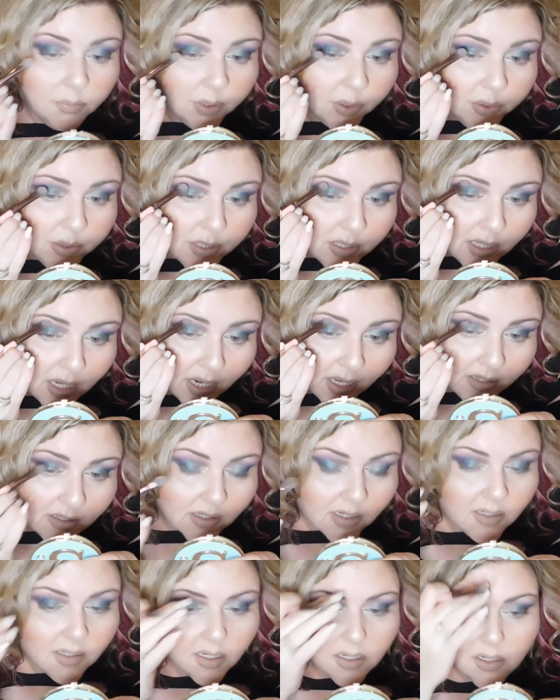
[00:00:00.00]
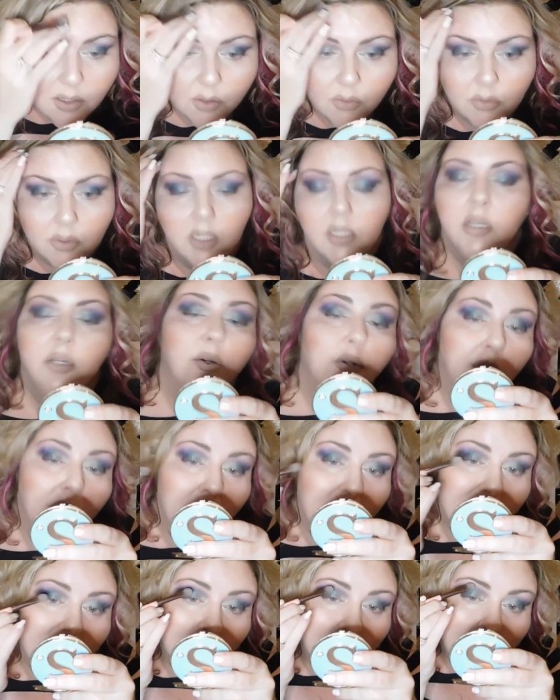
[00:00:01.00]
both sides because I don't want to go
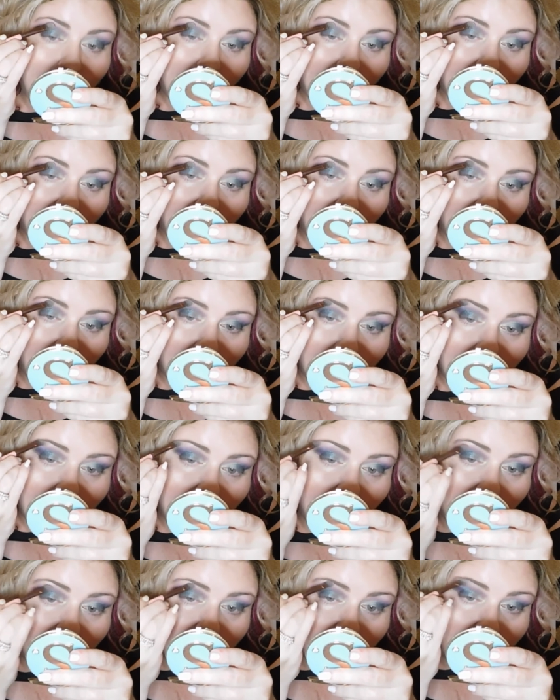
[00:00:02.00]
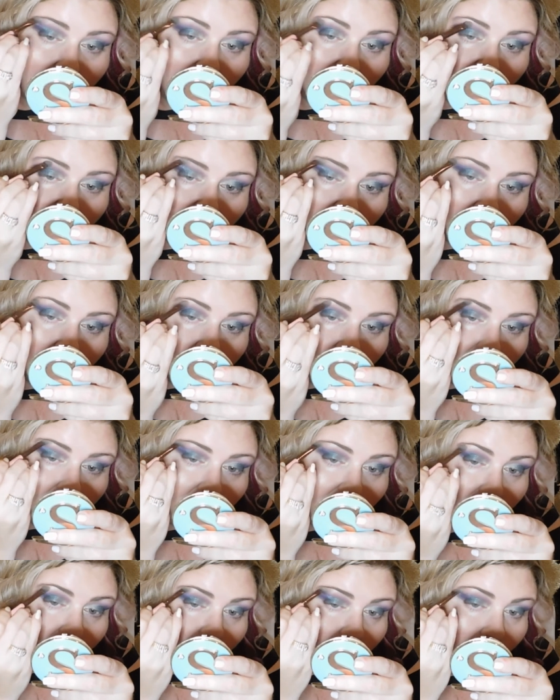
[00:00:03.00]
crazy with that. I've already got so much color on,
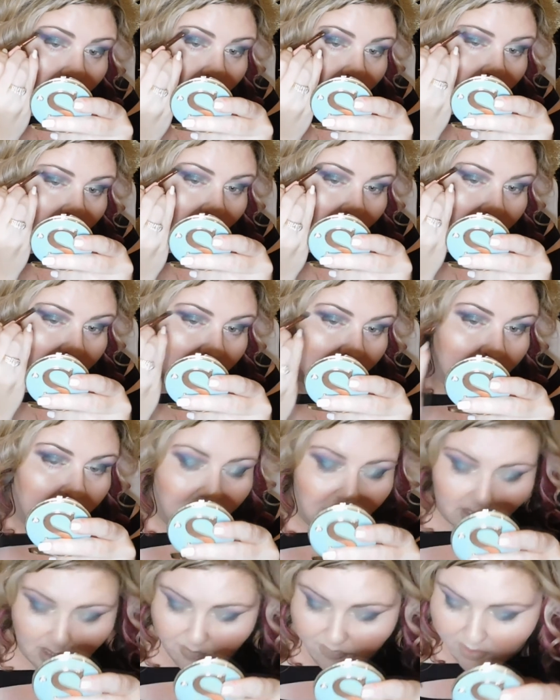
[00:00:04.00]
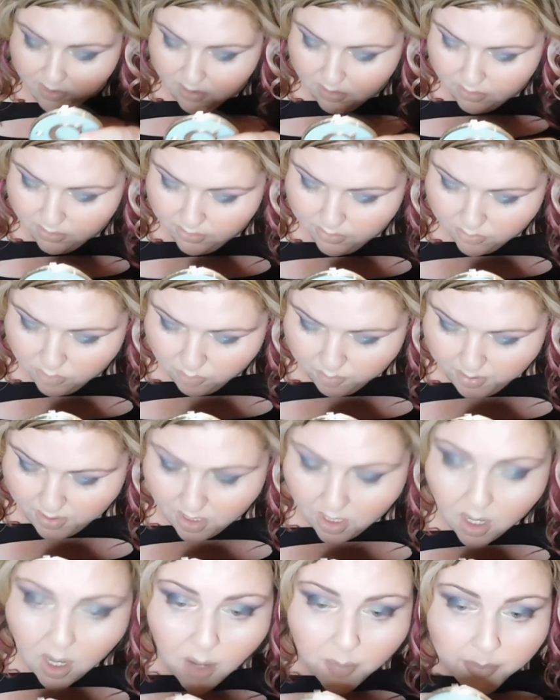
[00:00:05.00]
but I just want to give it a little
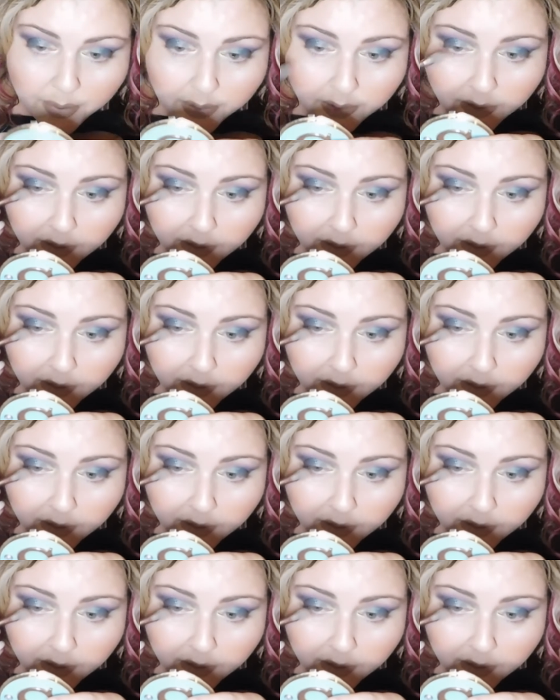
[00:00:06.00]
pop.